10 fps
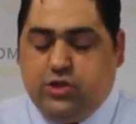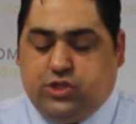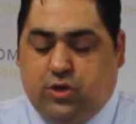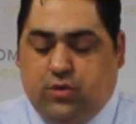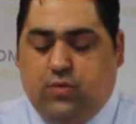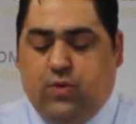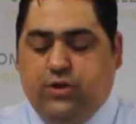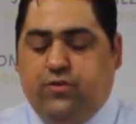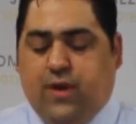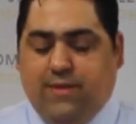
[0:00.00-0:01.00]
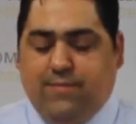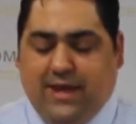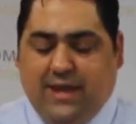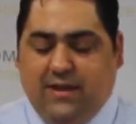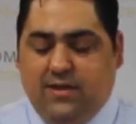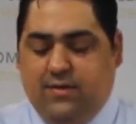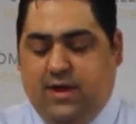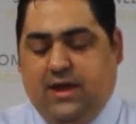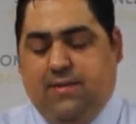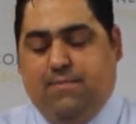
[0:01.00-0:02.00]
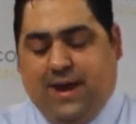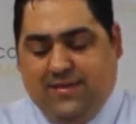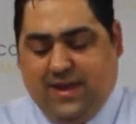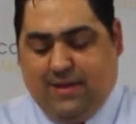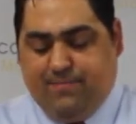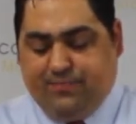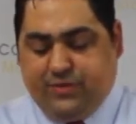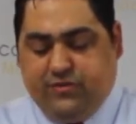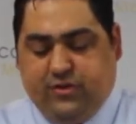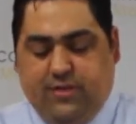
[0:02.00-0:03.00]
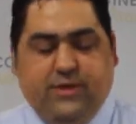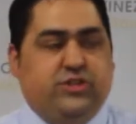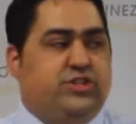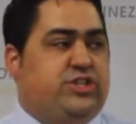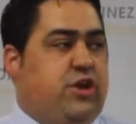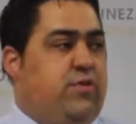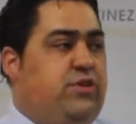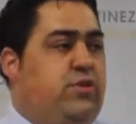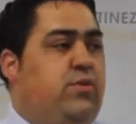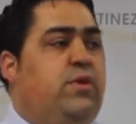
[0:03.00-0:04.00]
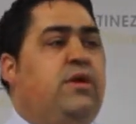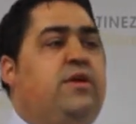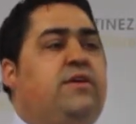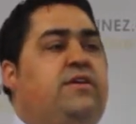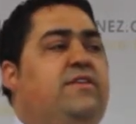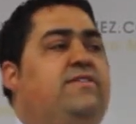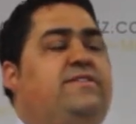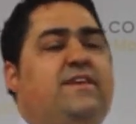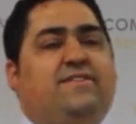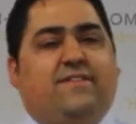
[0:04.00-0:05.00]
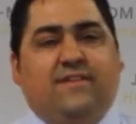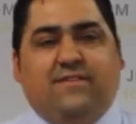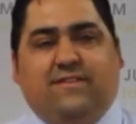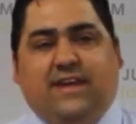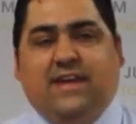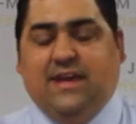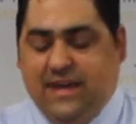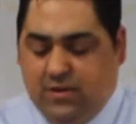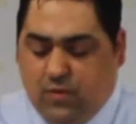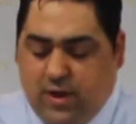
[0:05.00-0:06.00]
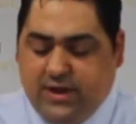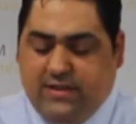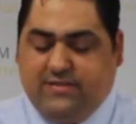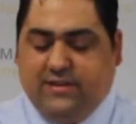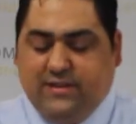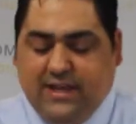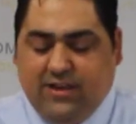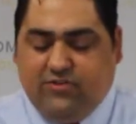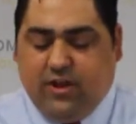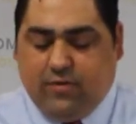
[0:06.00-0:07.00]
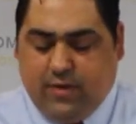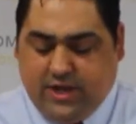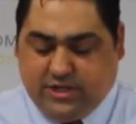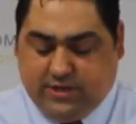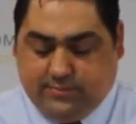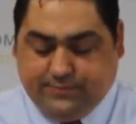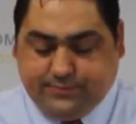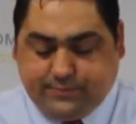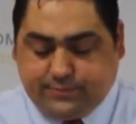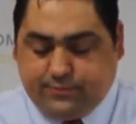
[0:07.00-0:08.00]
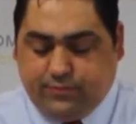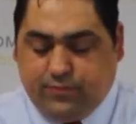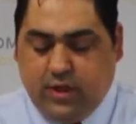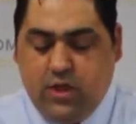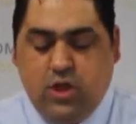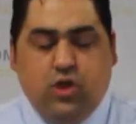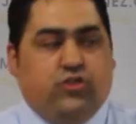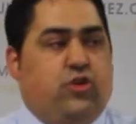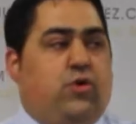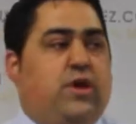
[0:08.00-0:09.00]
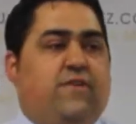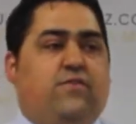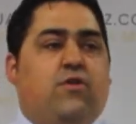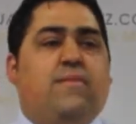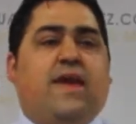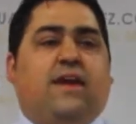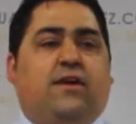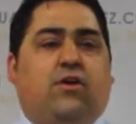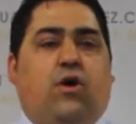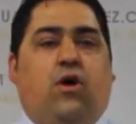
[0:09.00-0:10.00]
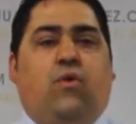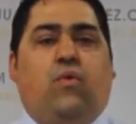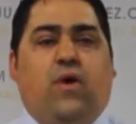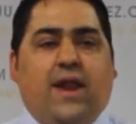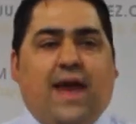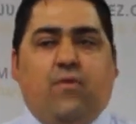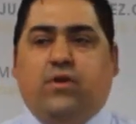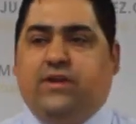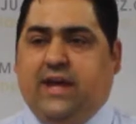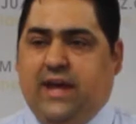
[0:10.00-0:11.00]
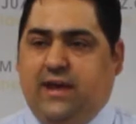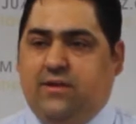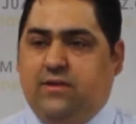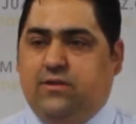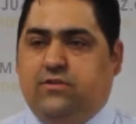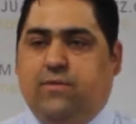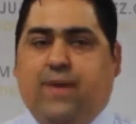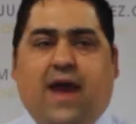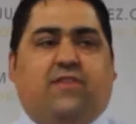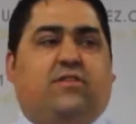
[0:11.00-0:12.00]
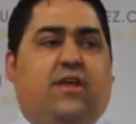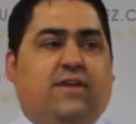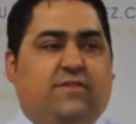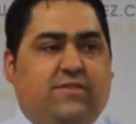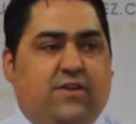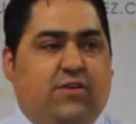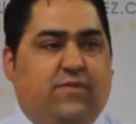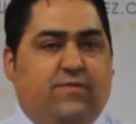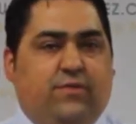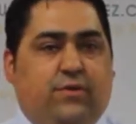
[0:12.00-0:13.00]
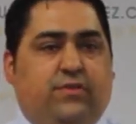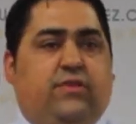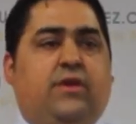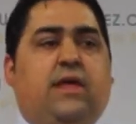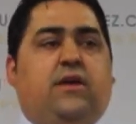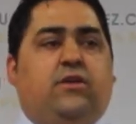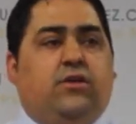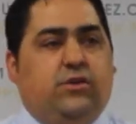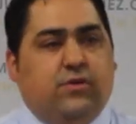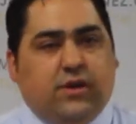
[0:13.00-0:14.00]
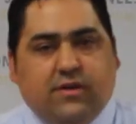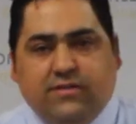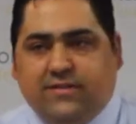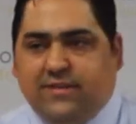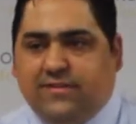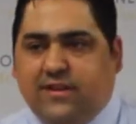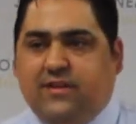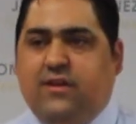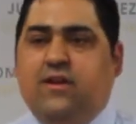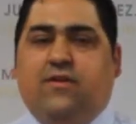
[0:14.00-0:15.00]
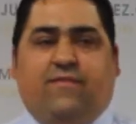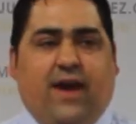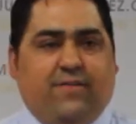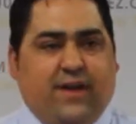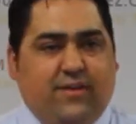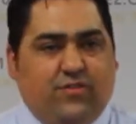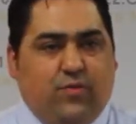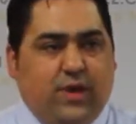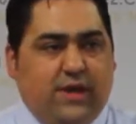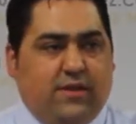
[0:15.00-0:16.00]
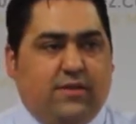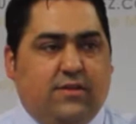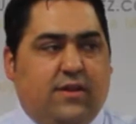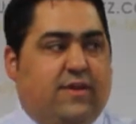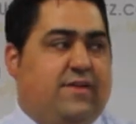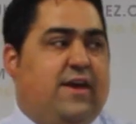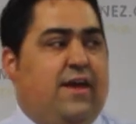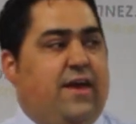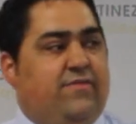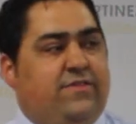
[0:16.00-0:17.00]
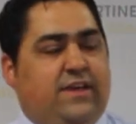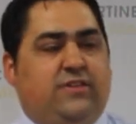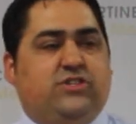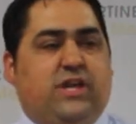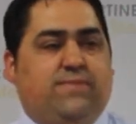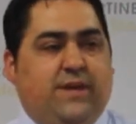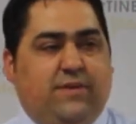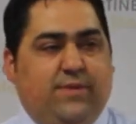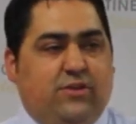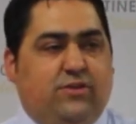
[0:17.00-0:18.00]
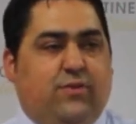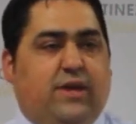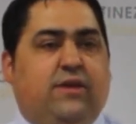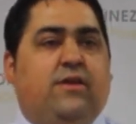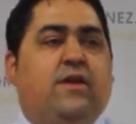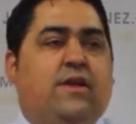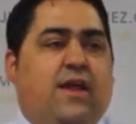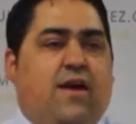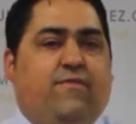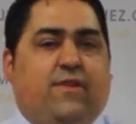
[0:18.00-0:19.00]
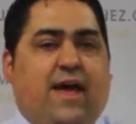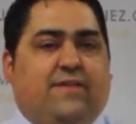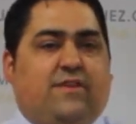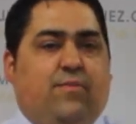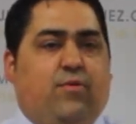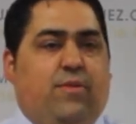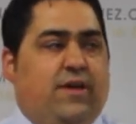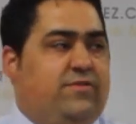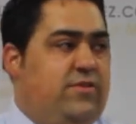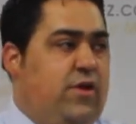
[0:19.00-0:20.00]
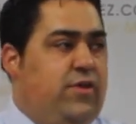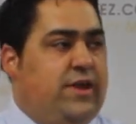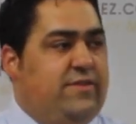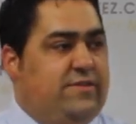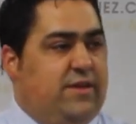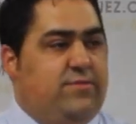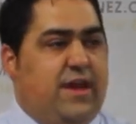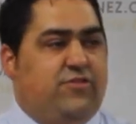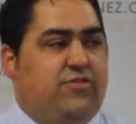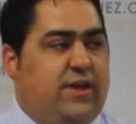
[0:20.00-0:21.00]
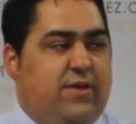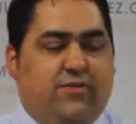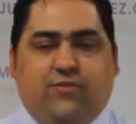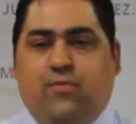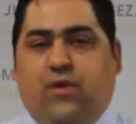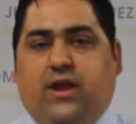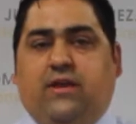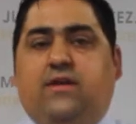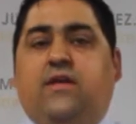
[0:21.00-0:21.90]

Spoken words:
So what do I mean by that? So let me just share with you consistency in what is lead generation. So if you're making a call 1 hour a day to past clients and center of influence, you do it consistent 5 days a week, as I have seen JP been doing now for the last couple months, although I didn't see him yesterday or this morning,